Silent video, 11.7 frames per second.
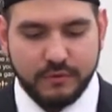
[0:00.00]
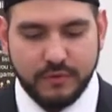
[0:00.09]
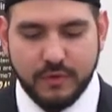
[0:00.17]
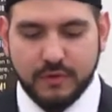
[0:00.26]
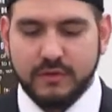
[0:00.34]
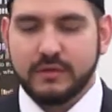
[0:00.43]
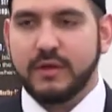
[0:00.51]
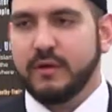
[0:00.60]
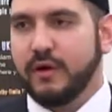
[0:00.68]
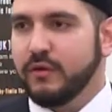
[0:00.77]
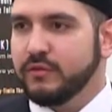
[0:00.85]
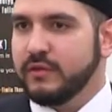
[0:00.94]
for
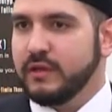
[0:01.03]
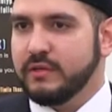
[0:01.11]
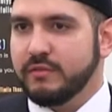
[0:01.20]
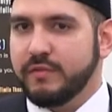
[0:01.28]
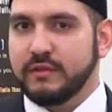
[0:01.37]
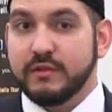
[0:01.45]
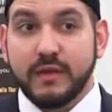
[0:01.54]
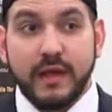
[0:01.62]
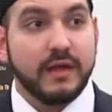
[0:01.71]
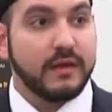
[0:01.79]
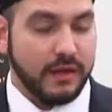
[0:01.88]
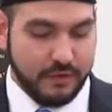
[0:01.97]
hosting this event today